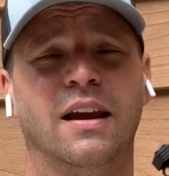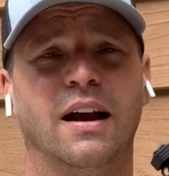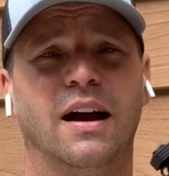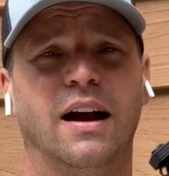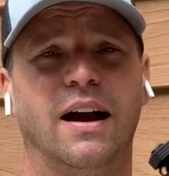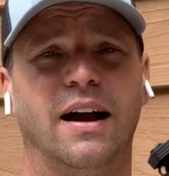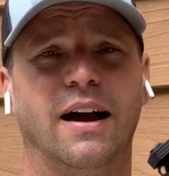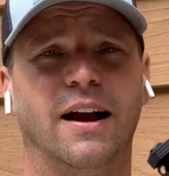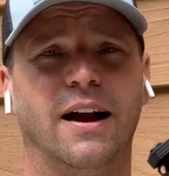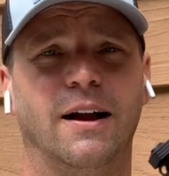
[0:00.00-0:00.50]

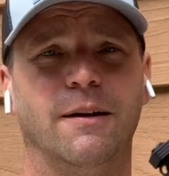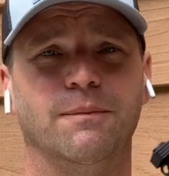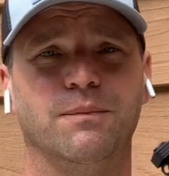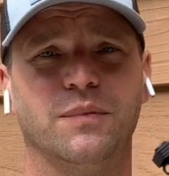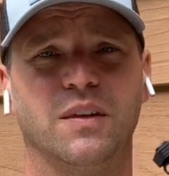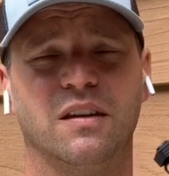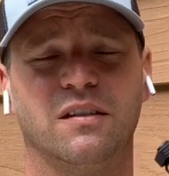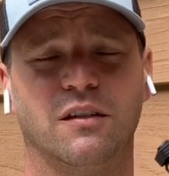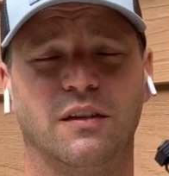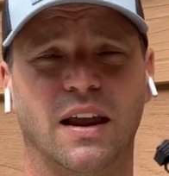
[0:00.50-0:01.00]

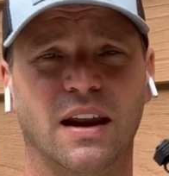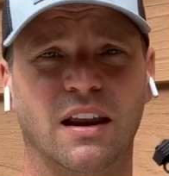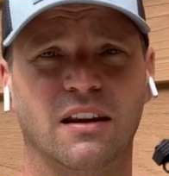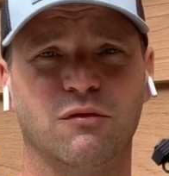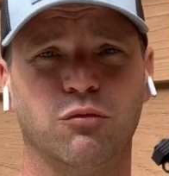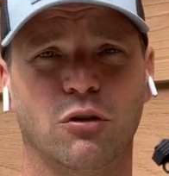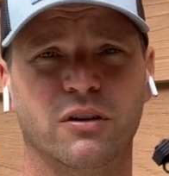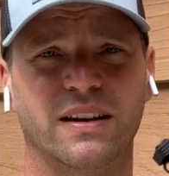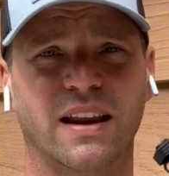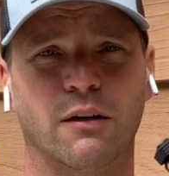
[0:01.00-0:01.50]
So that
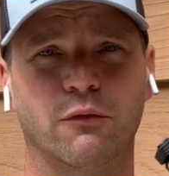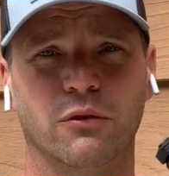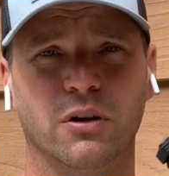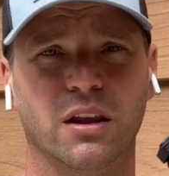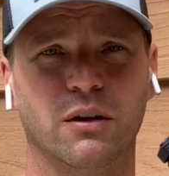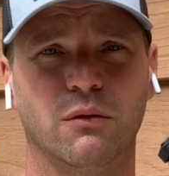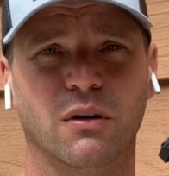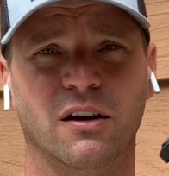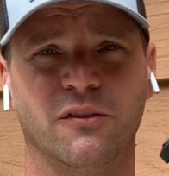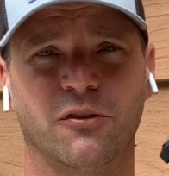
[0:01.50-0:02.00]
has worked out
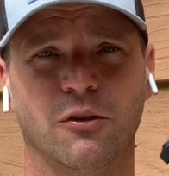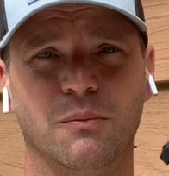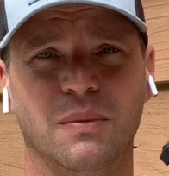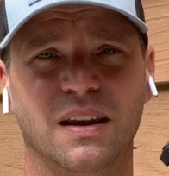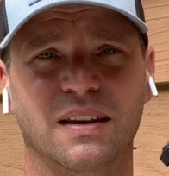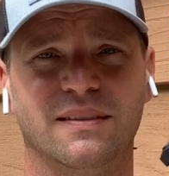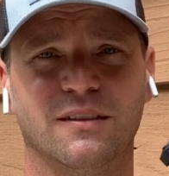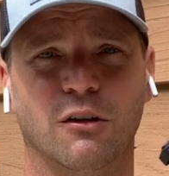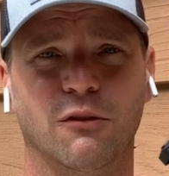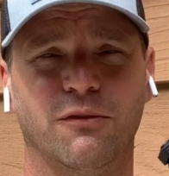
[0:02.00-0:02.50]
really well for
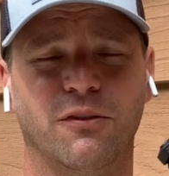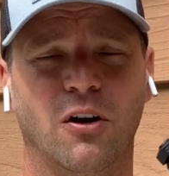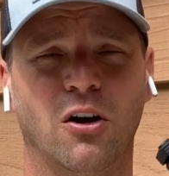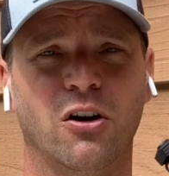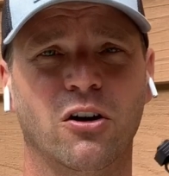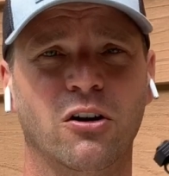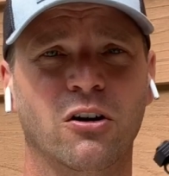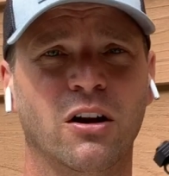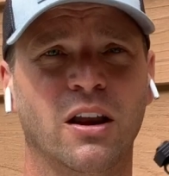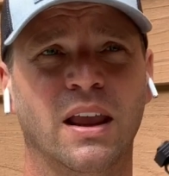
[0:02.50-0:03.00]
me so
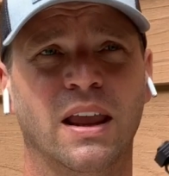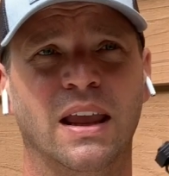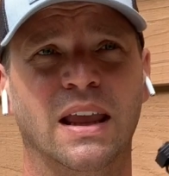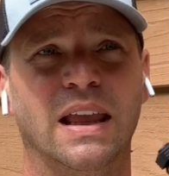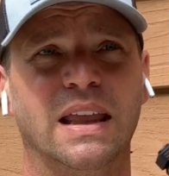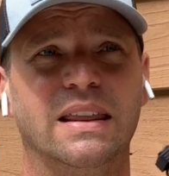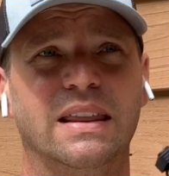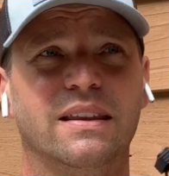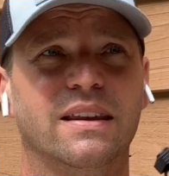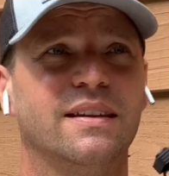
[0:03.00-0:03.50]
far.
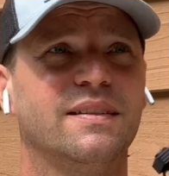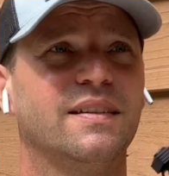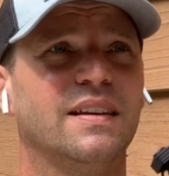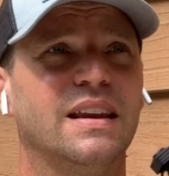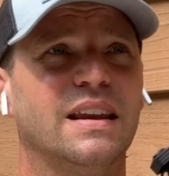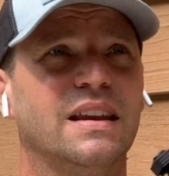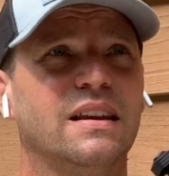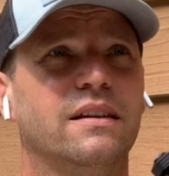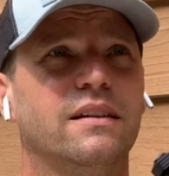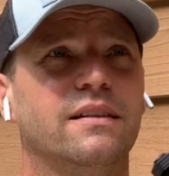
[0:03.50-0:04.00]
This
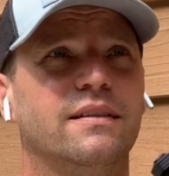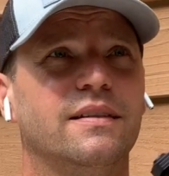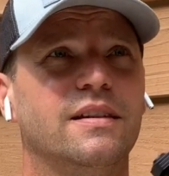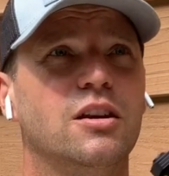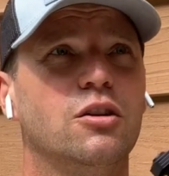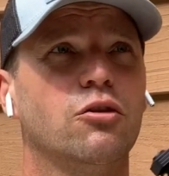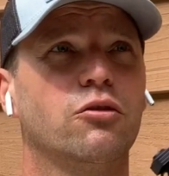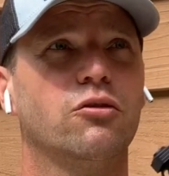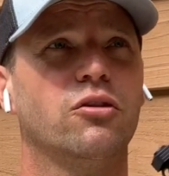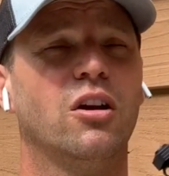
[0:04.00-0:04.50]
is
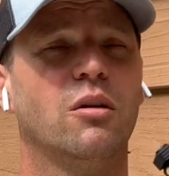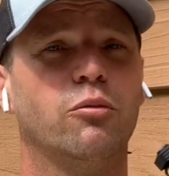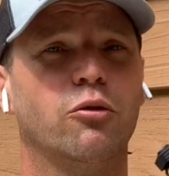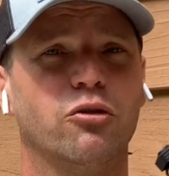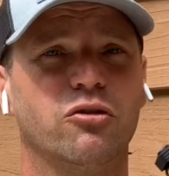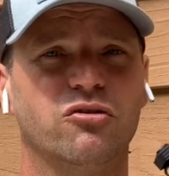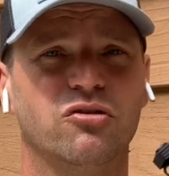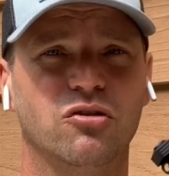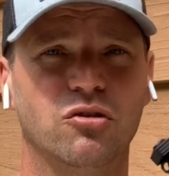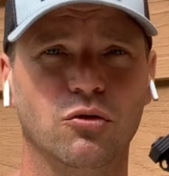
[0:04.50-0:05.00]
year number
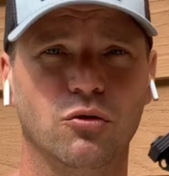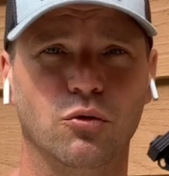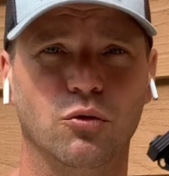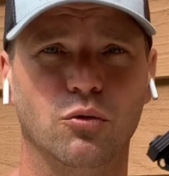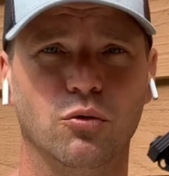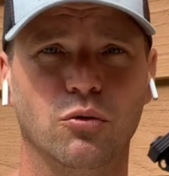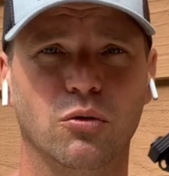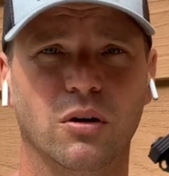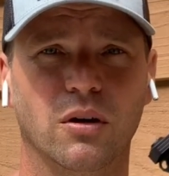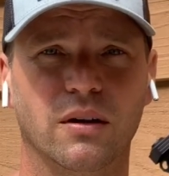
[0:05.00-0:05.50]

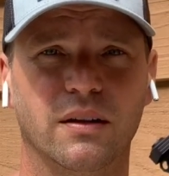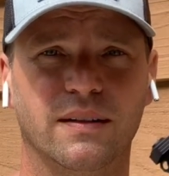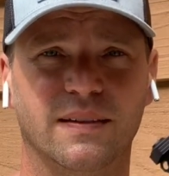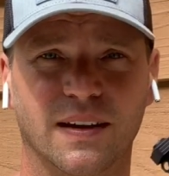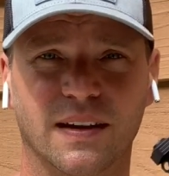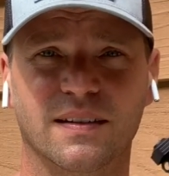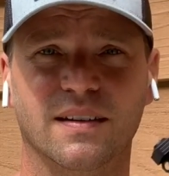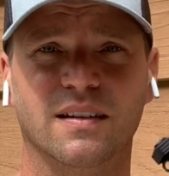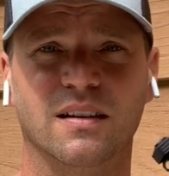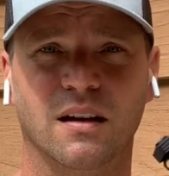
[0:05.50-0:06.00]
2,
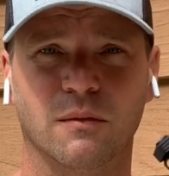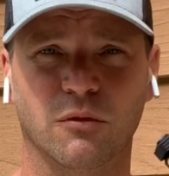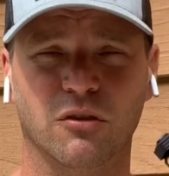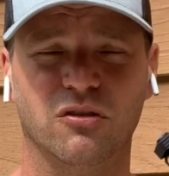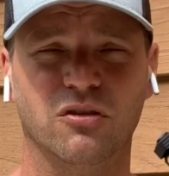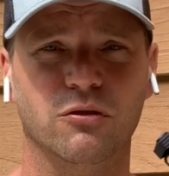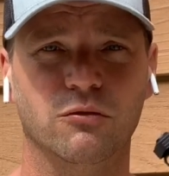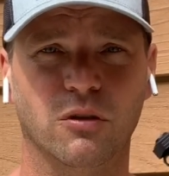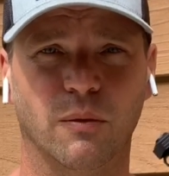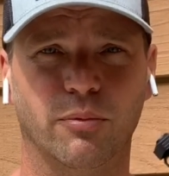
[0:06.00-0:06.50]
season number
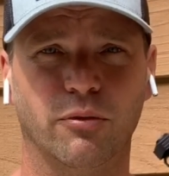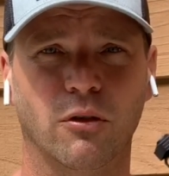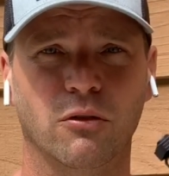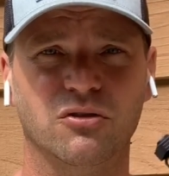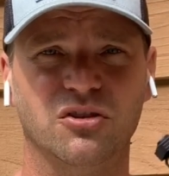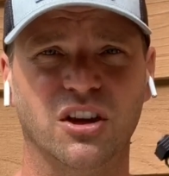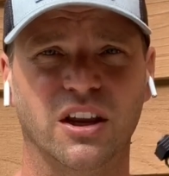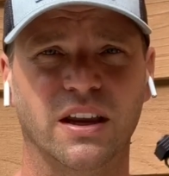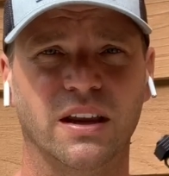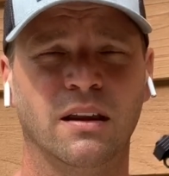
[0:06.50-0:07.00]
2
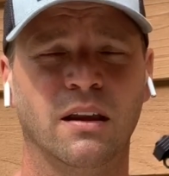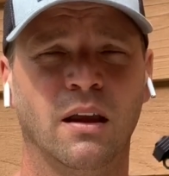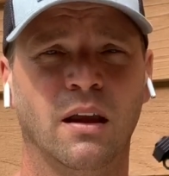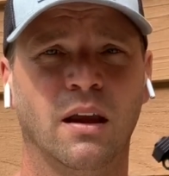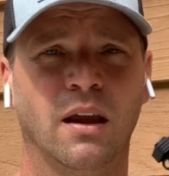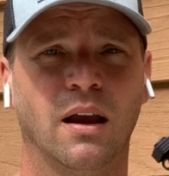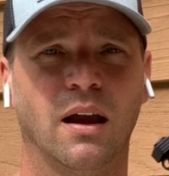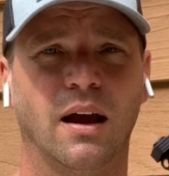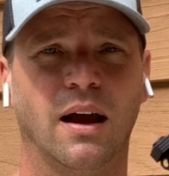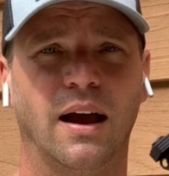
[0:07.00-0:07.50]
approaching
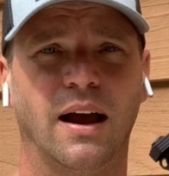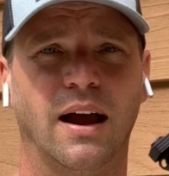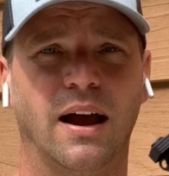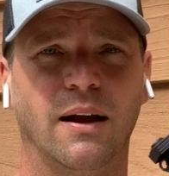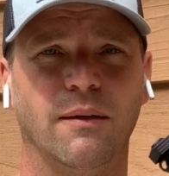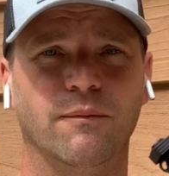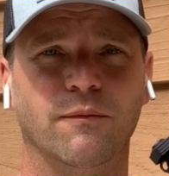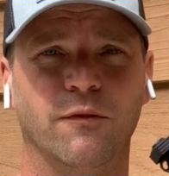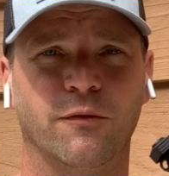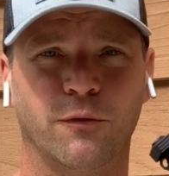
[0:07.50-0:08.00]

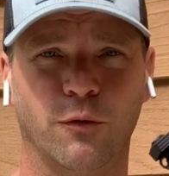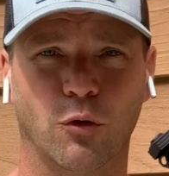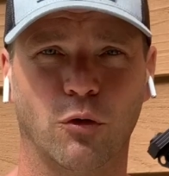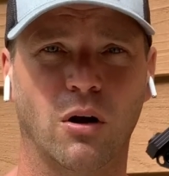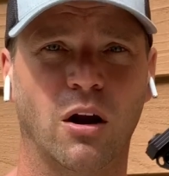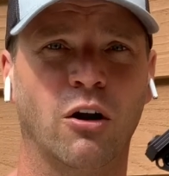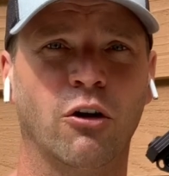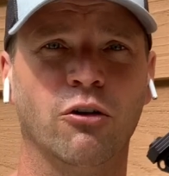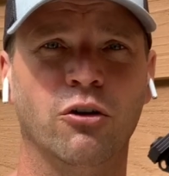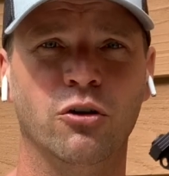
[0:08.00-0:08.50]
for
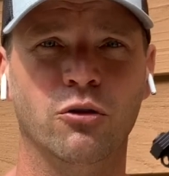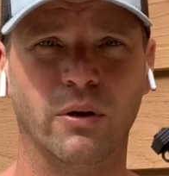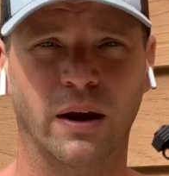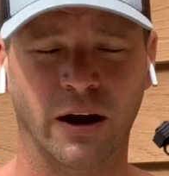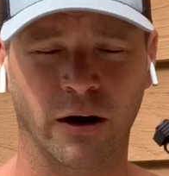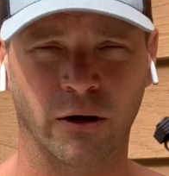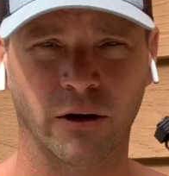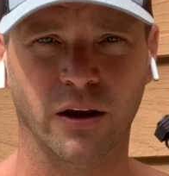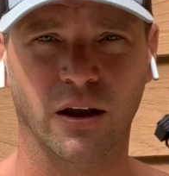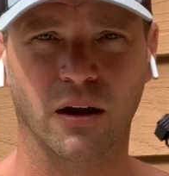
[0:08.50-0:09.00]
our new
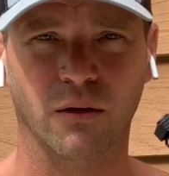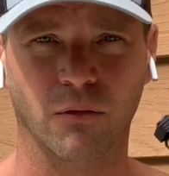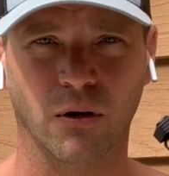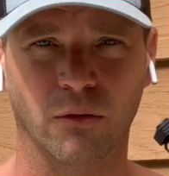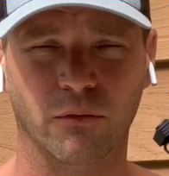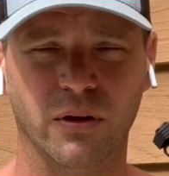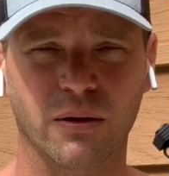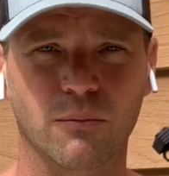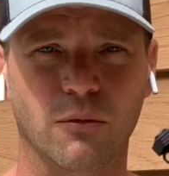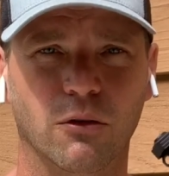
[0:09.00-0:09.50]
area where
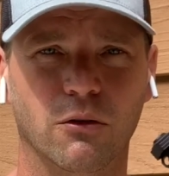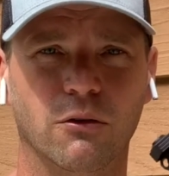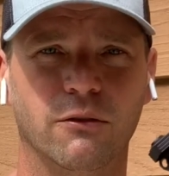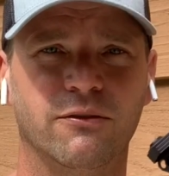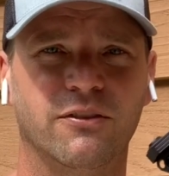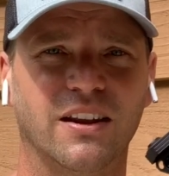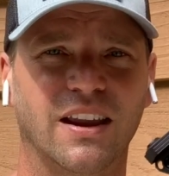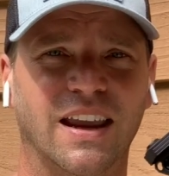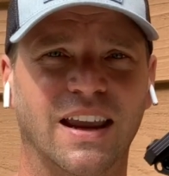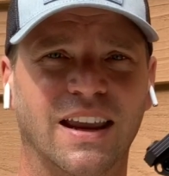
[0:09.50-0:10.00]
we
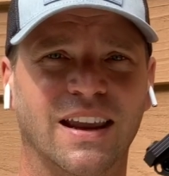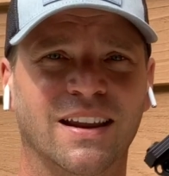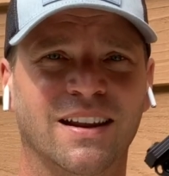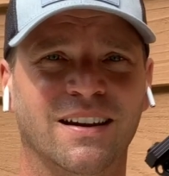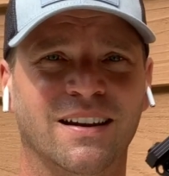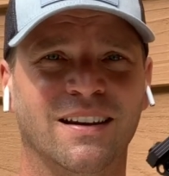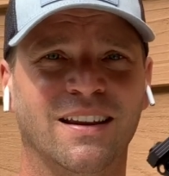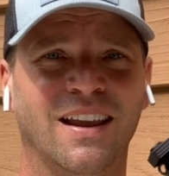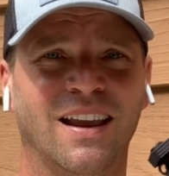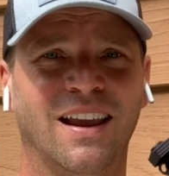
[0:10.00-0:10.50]
moved.
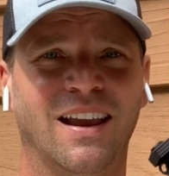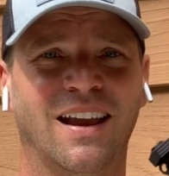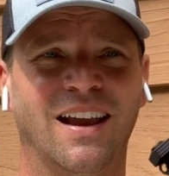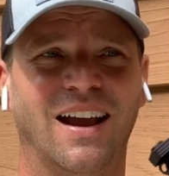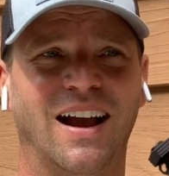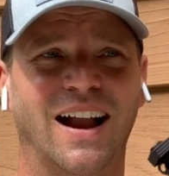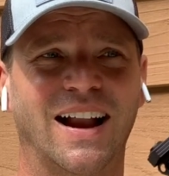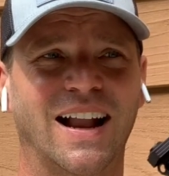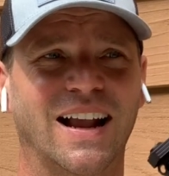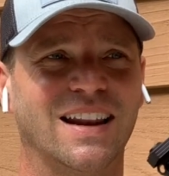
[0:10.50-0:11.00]
And
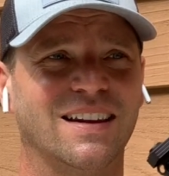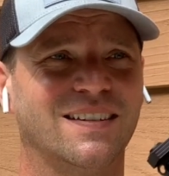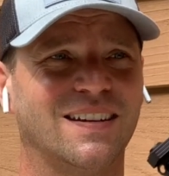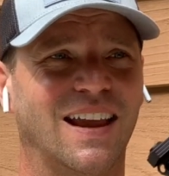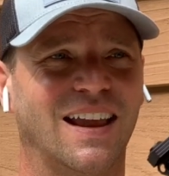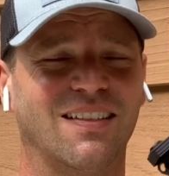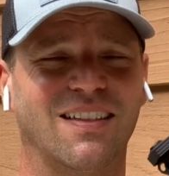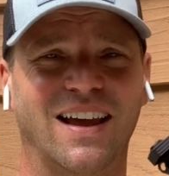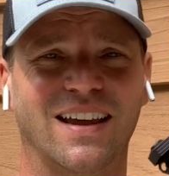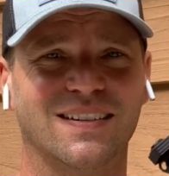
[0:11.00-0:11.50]
I got to
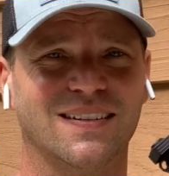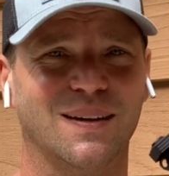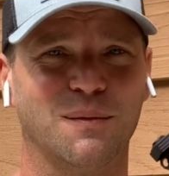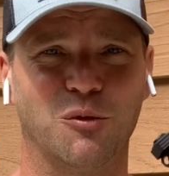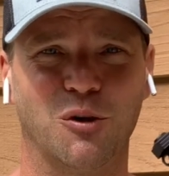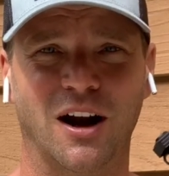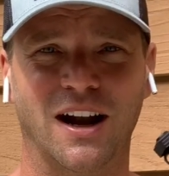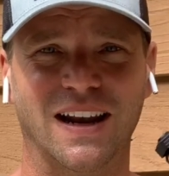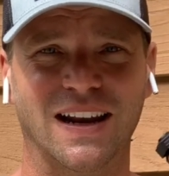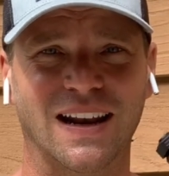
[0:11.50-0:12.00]
say, last
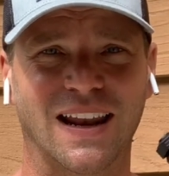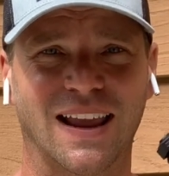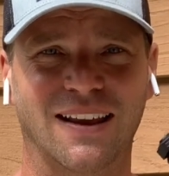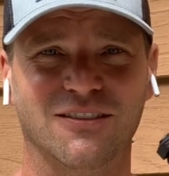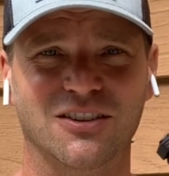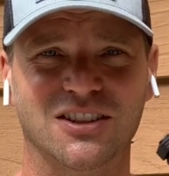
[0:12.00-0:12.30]
summer I didn't have a